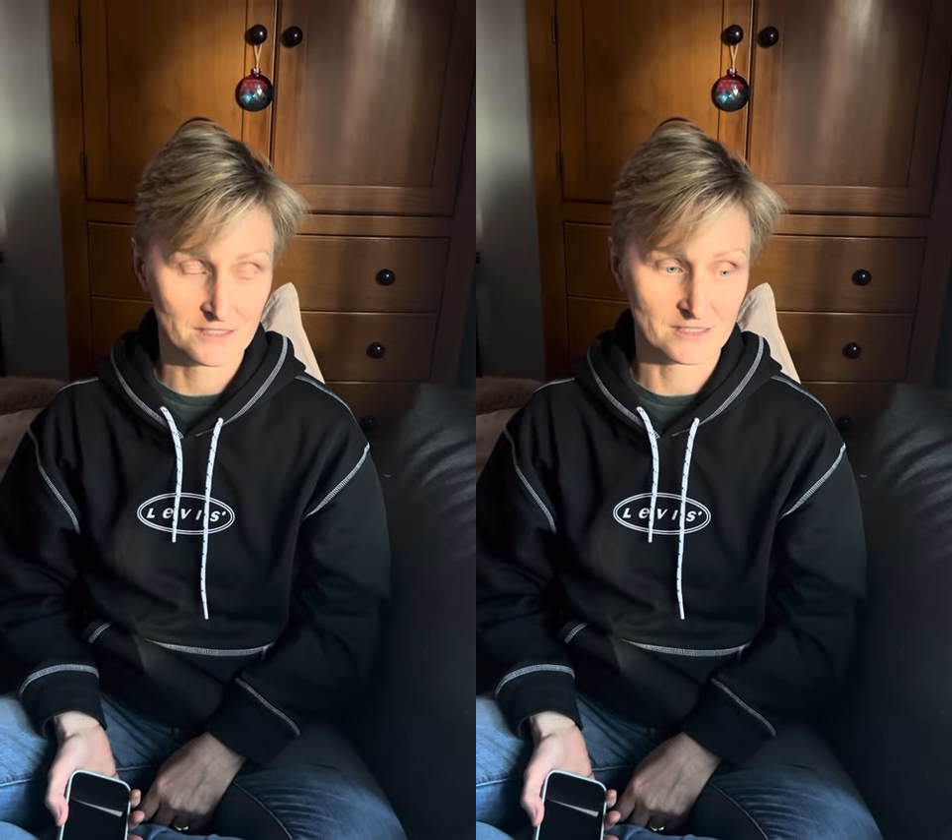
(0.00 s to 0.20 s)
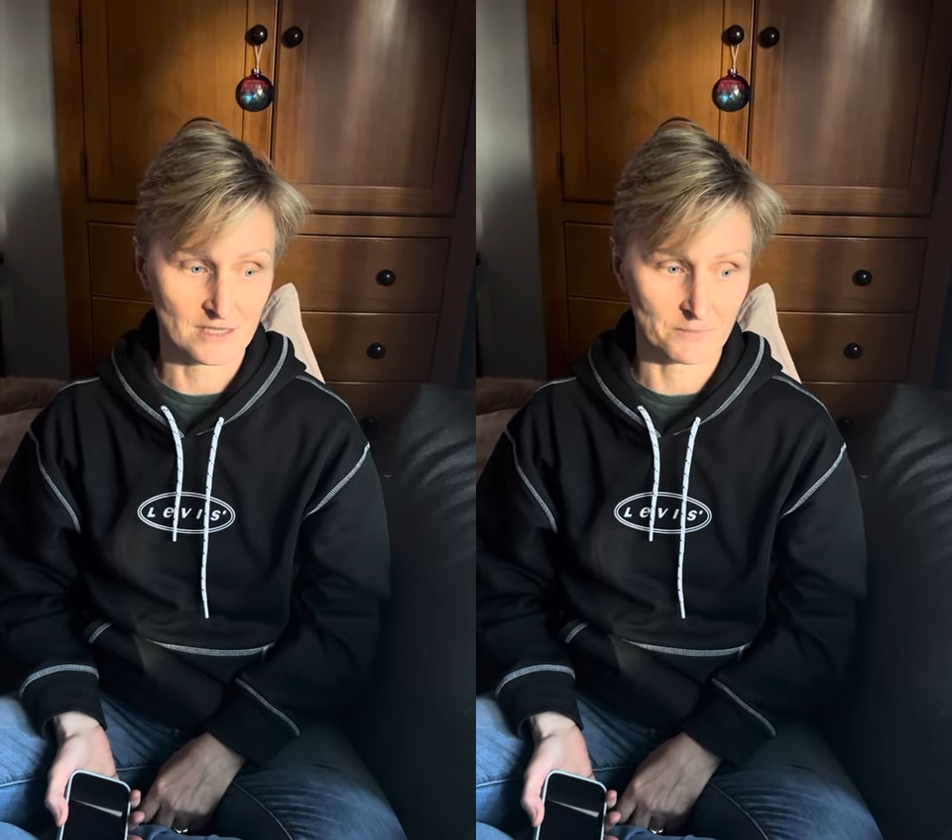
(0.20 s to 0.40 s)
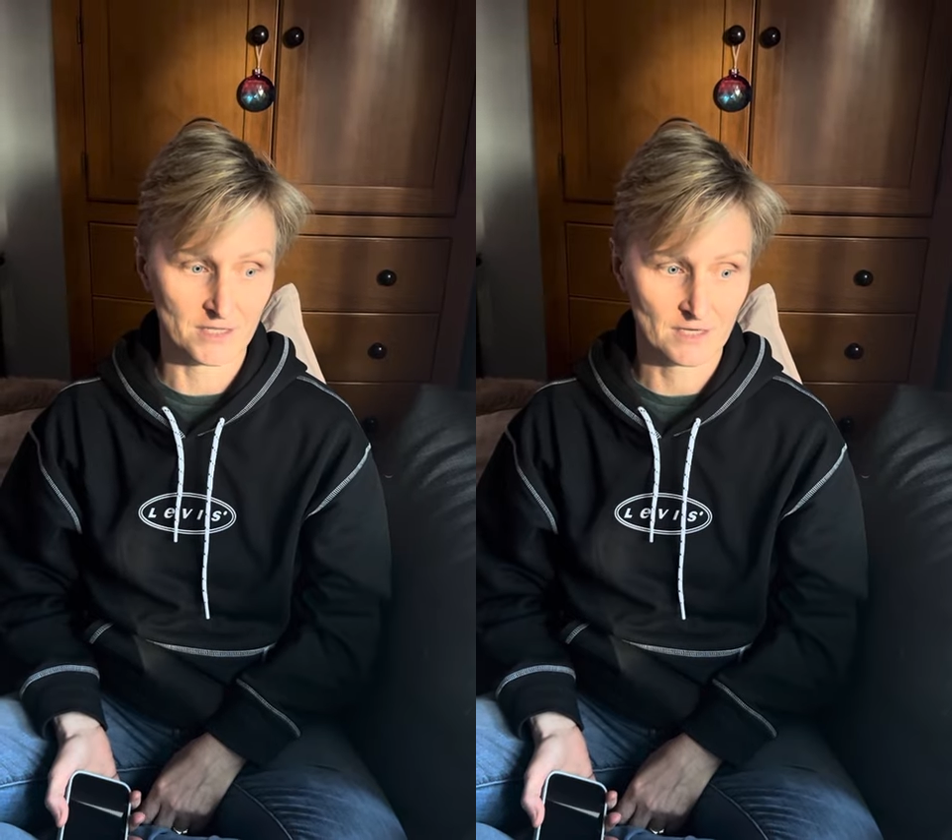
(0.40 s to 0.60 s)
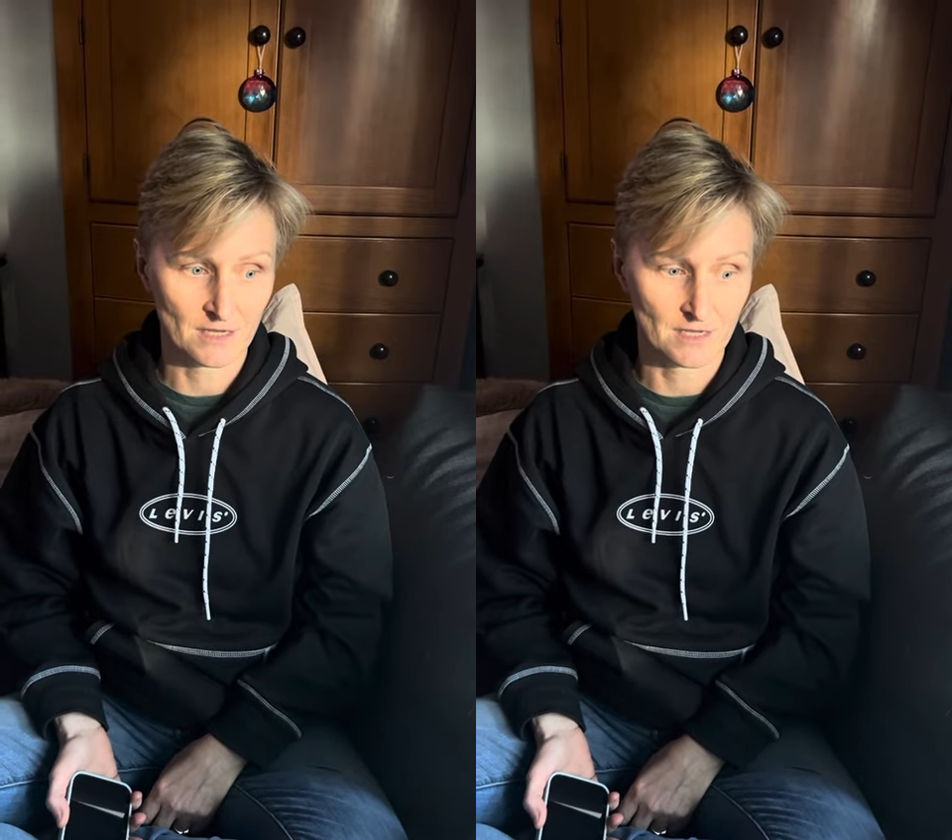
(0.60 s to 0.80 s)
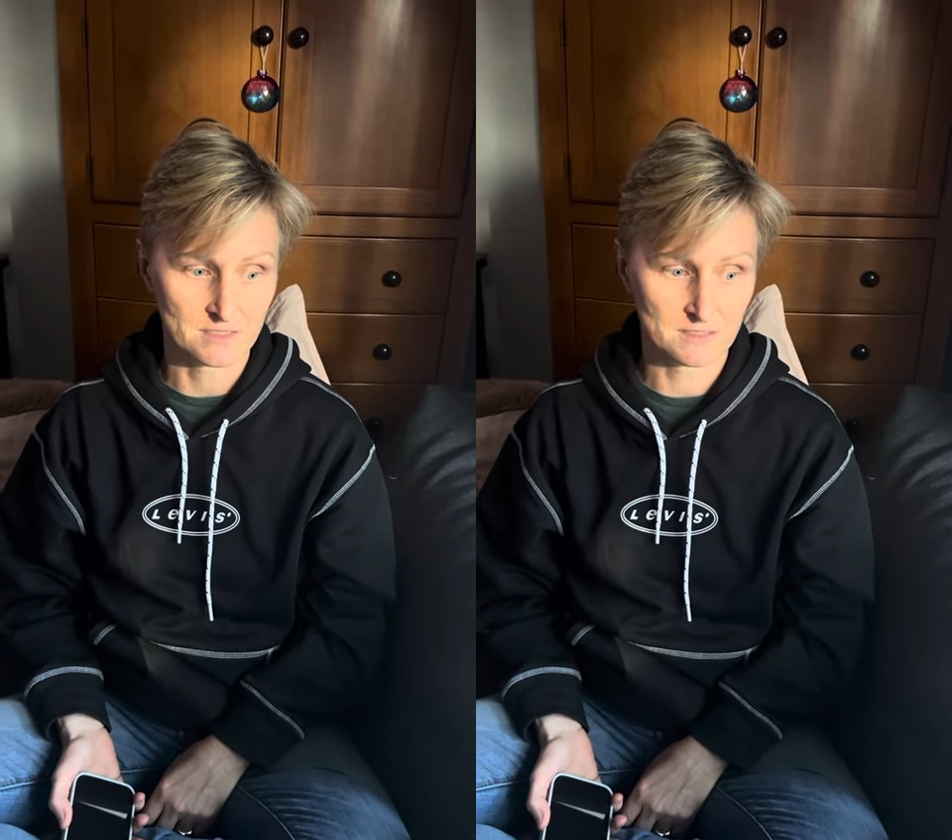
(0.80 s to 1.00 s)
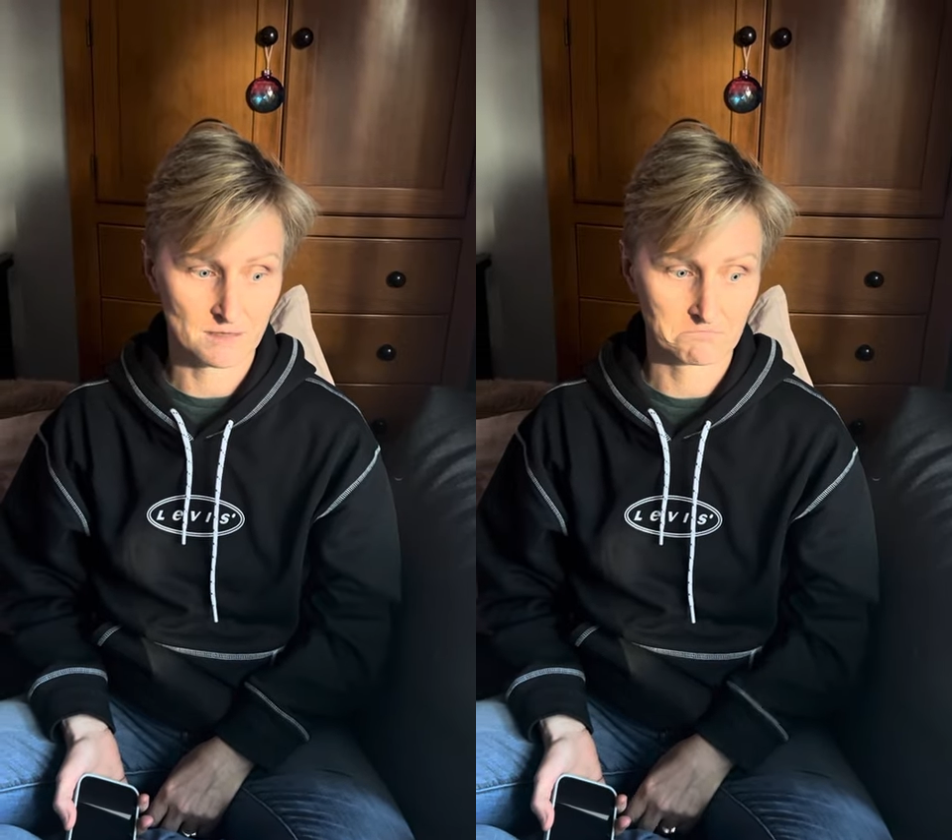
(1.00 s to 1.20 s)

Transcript: is something that